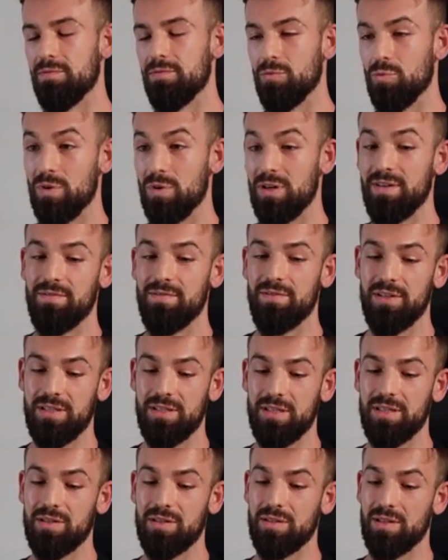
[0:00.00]

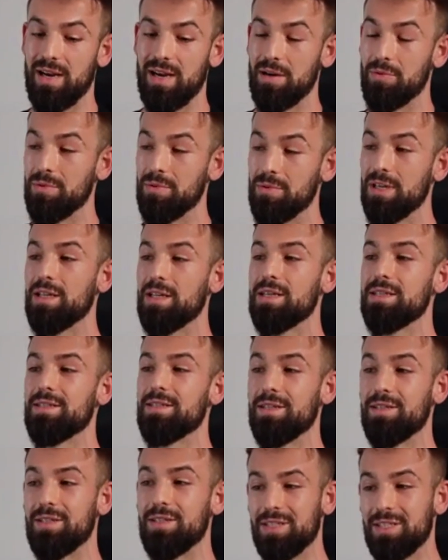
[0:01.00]
Versus, I realized
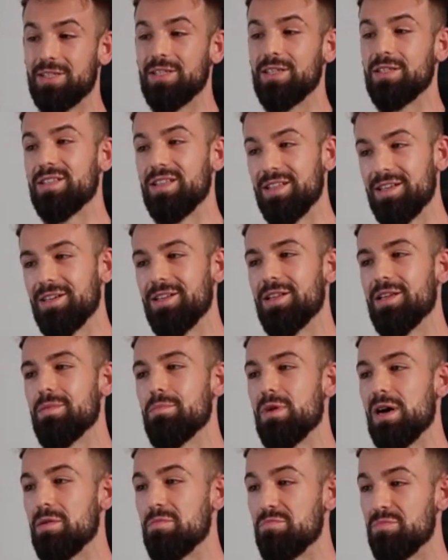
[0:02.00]
that this is literally
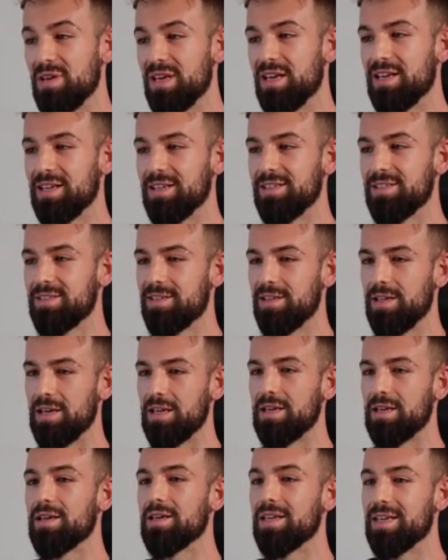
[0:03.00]
my biggest
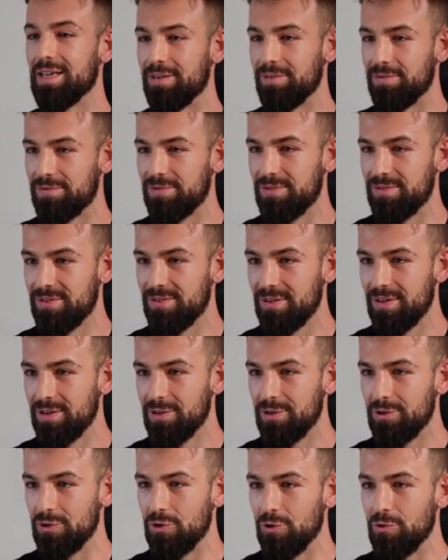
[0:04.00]
like gift.
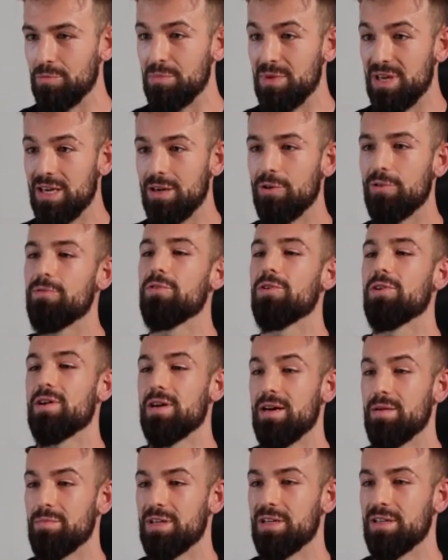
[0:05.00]
Me
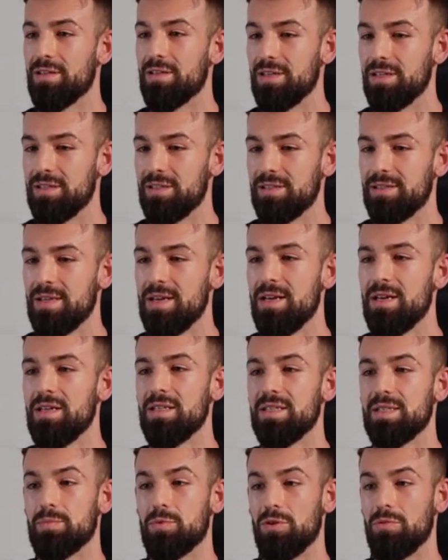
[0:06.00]
overcoming this
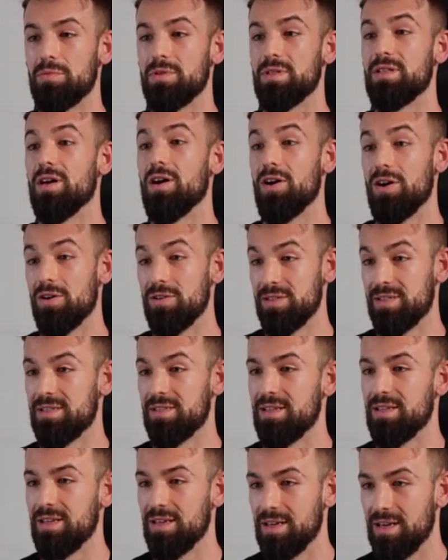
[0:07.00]
is probably the hardest
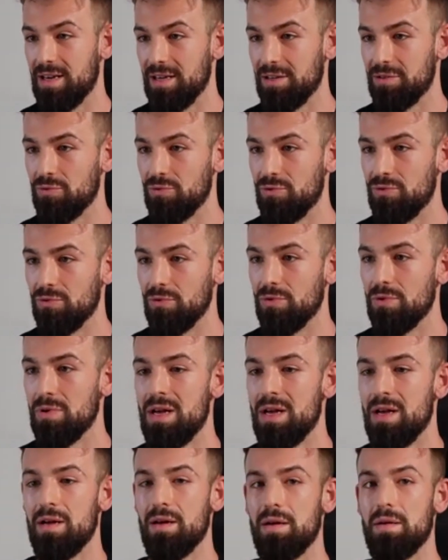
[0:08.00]
thing I had to do,
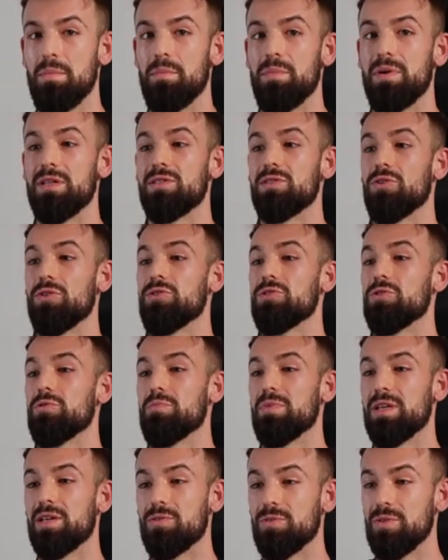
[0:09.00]
but it's also
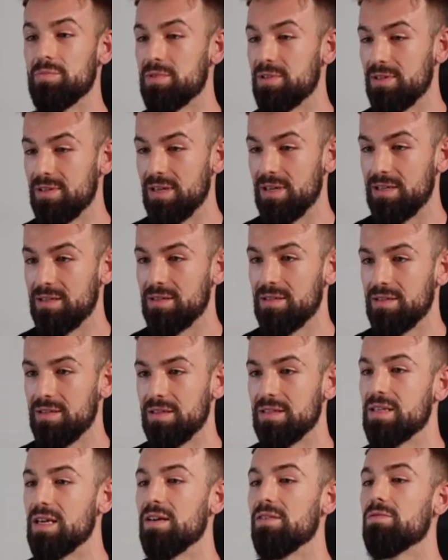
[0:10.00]
my kryptonite. It
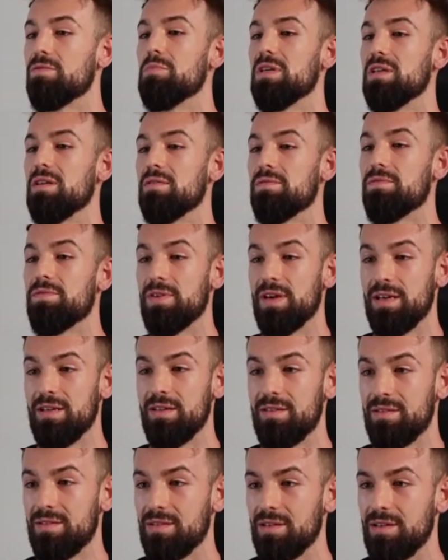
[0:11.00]
gave me
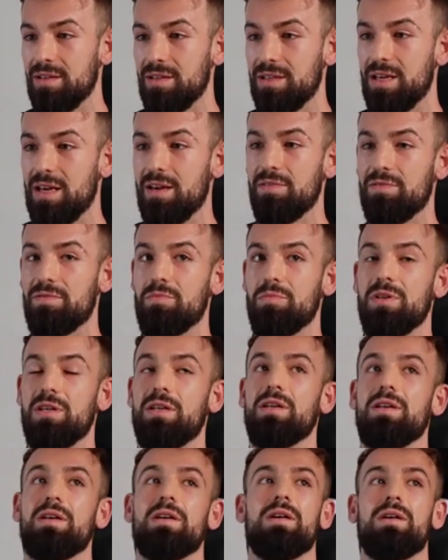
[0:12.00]
faith. It gave
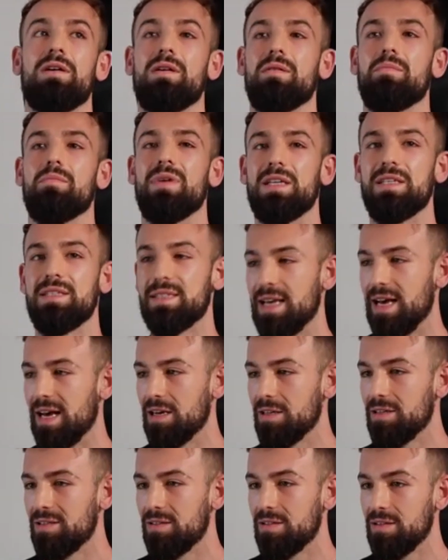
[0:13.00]
me my
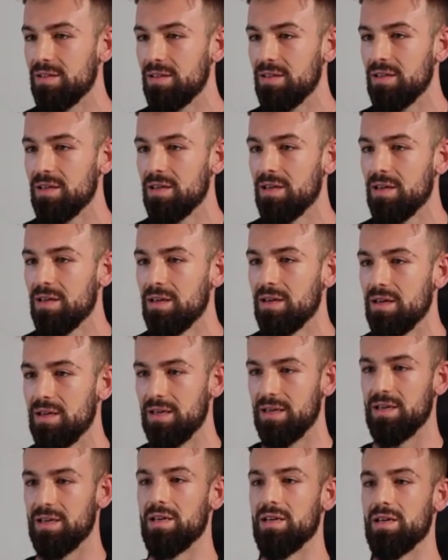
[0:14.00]
sanity.
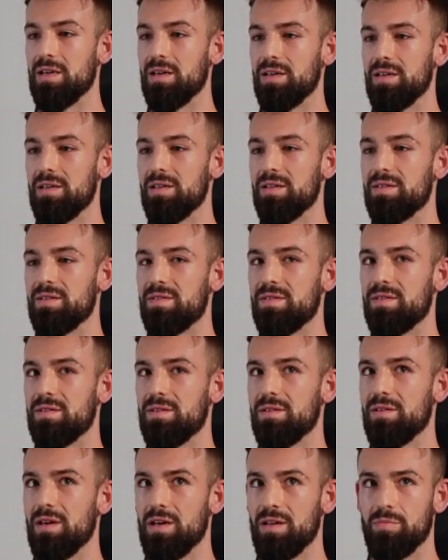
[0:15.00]
It
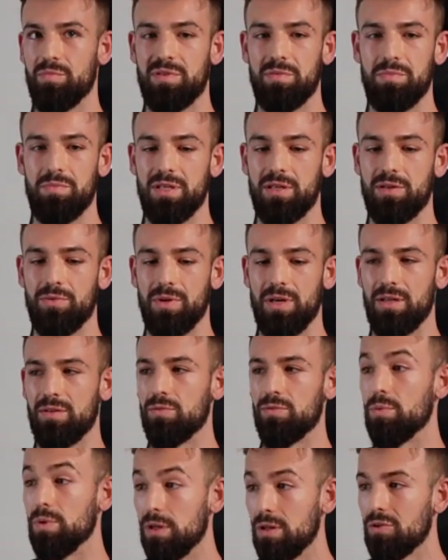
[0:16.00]
helped me create
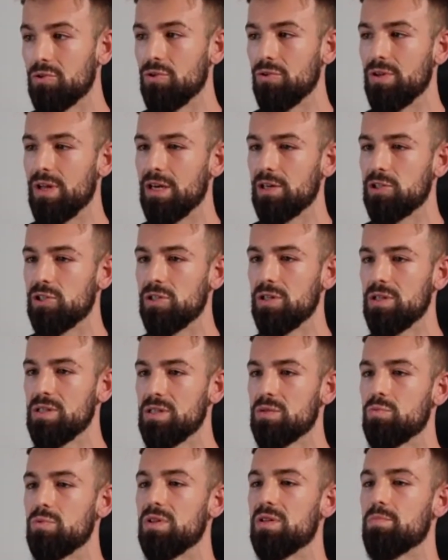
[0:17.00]
real connections
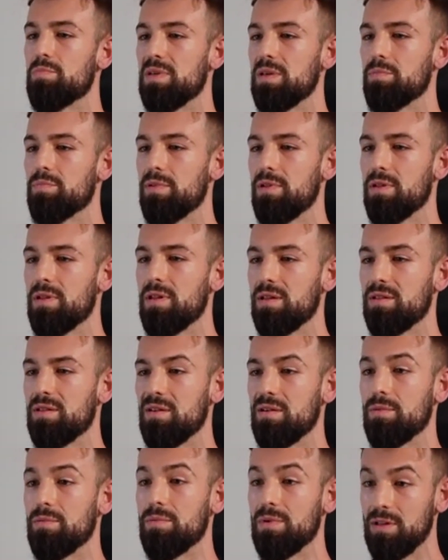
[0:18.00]
with people that
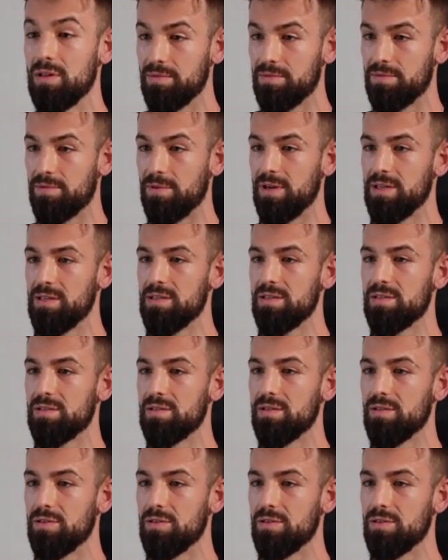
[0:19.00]
are real friends.